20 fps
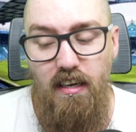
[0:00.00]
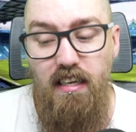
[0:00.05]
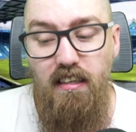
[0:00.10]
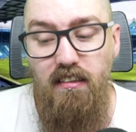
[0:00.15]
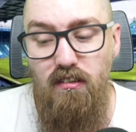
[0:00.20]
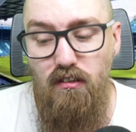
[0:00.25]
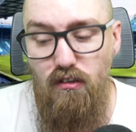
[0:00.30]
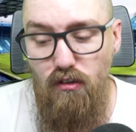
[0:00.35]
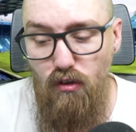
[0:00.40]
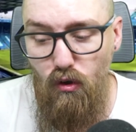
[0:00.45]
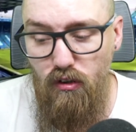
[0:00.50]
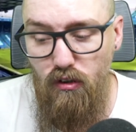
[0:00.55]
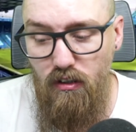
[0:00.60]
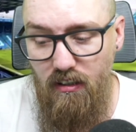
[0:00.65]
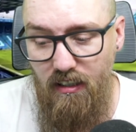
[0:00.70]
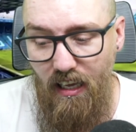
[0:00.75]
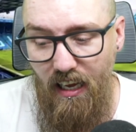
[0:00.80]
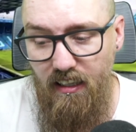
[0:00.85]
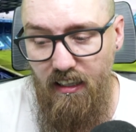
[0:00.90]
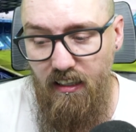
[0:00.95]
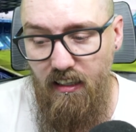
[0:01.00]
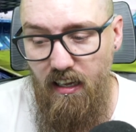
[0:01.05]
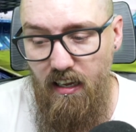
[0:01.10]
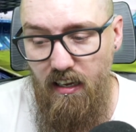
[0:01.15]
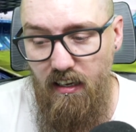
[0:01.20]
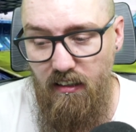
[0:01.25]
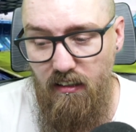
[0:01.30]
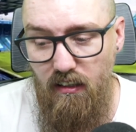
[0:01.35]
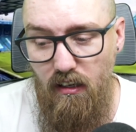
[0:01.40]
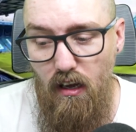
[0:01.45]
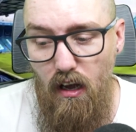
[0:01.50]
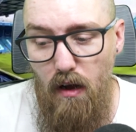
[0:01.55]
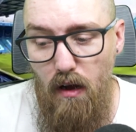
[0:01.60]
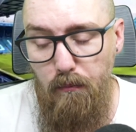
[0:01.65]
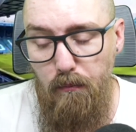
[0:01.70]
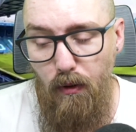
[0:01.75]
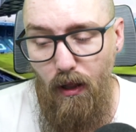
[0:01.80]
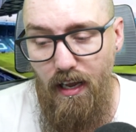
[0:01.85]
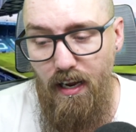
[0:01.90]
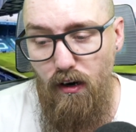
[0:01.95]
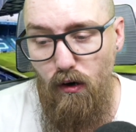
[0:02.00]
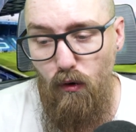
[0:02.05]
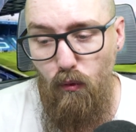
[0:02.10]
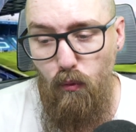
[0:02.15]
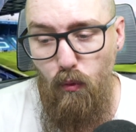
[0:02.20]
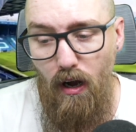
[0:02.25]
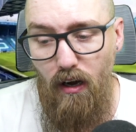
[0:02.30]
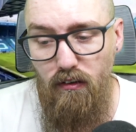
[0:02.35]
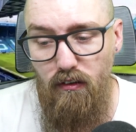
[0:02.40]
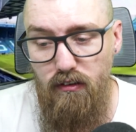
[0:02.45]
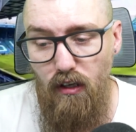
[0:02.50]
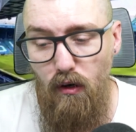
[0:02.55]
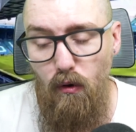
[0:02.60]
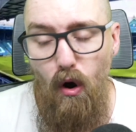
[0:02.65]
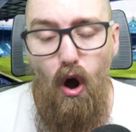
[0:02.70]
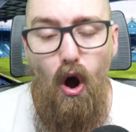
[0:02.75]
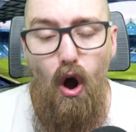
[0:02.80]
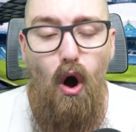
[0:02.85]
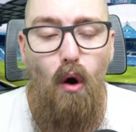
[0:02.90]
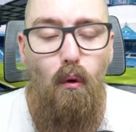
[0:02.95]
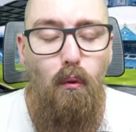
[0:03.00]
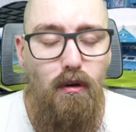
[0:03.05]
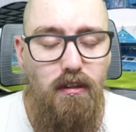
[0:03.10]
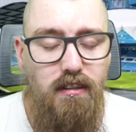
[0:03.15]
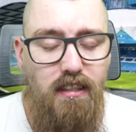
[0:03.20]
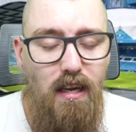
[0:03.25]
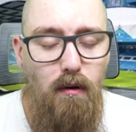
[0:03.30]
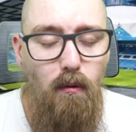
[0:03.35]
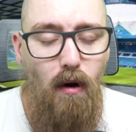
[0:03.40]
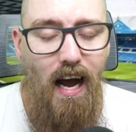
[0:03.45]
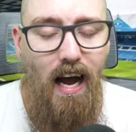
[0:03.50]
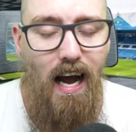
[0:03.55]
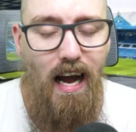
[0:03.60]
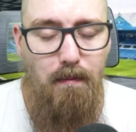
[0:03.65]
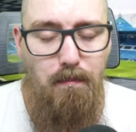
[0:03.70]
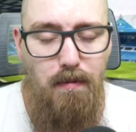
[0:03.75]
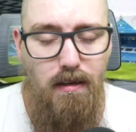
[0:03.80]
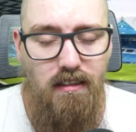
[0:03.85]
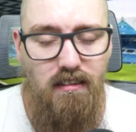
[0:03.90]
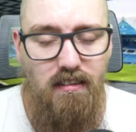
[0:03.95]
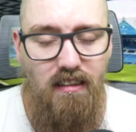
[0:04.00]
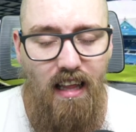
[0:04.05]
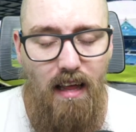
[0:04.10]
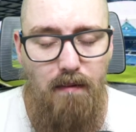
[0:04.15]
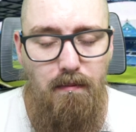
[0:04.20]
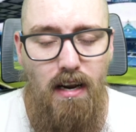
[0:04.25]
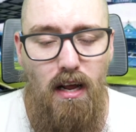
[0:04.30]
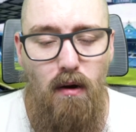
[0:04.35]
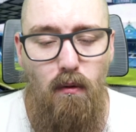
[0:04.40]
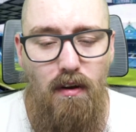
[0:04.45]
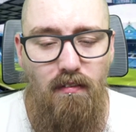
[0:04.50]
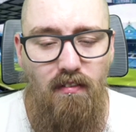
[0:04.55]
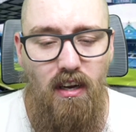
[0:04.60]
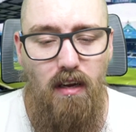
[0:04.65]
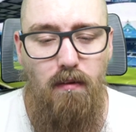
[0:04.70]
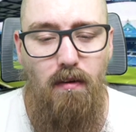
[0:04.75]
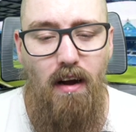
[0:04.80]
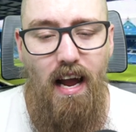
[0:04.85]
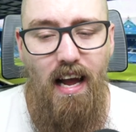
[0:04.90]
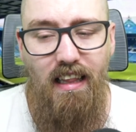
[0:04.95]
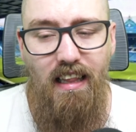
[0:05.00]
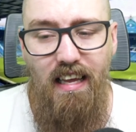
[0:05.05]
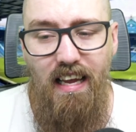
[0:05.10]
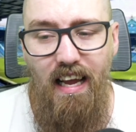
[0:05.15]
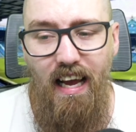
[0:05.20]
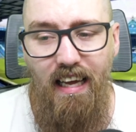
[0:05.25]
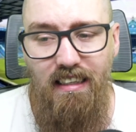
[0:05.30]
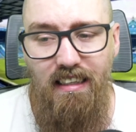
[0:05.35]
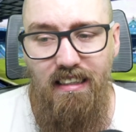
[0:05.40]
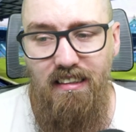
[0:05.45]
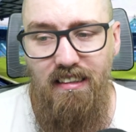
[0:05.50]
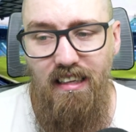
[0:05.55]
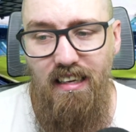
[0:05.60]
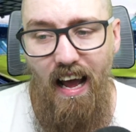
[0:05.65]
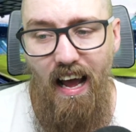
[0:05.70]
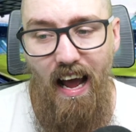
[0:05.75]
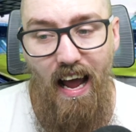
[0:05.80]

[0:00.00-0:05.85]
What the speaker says: He's such a talented player as well. So we'll see what happens. Let me know what you think about Elliot Anderson.